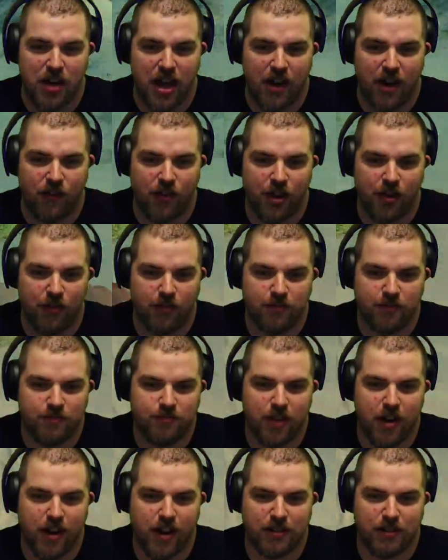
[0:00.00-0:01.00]
I don't know.
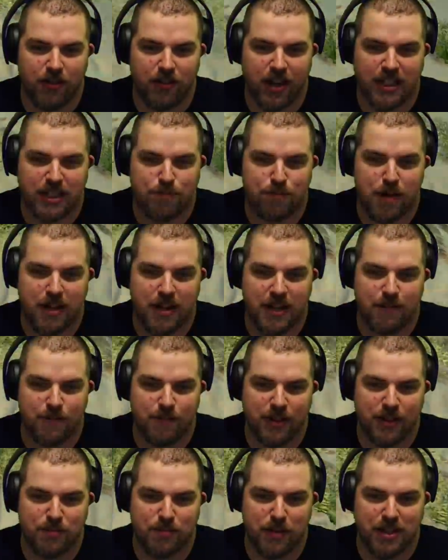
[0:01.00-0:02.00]
Well, I was really expecting, but I
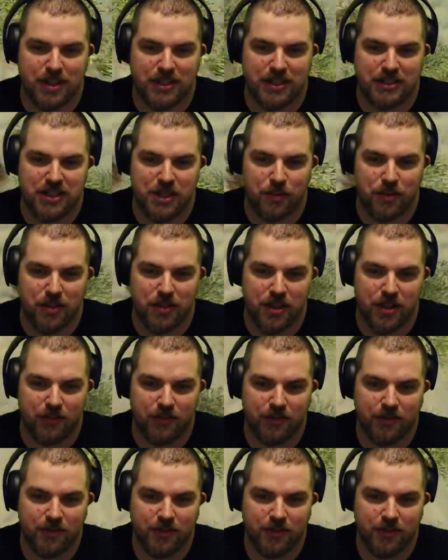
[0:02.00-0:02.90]
was expecting something now.